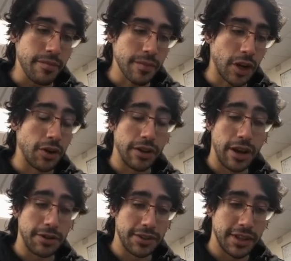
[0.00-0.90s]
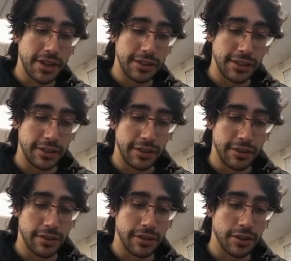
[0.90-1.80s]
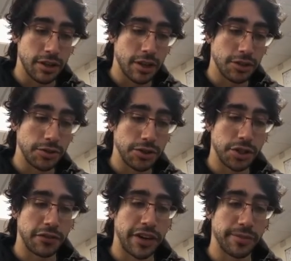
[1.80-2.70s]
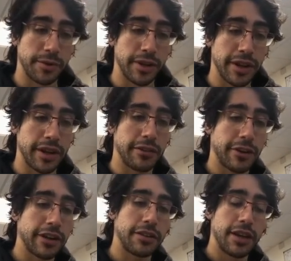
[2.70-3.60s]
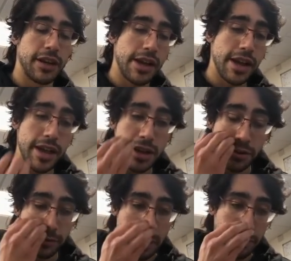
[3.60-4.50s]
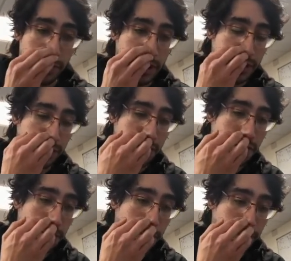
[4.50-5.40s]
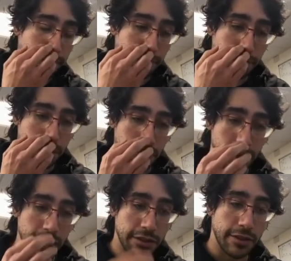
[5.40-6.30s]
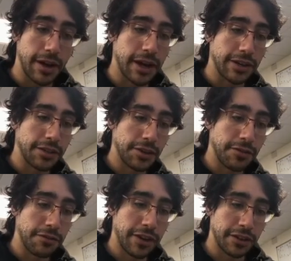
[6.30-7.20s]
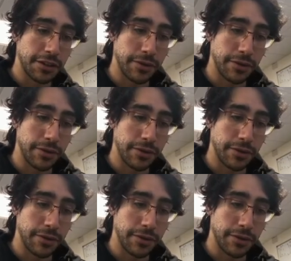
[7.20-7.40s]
Oh, and now it says no such variable A, right? A, remember, is the height of the vector.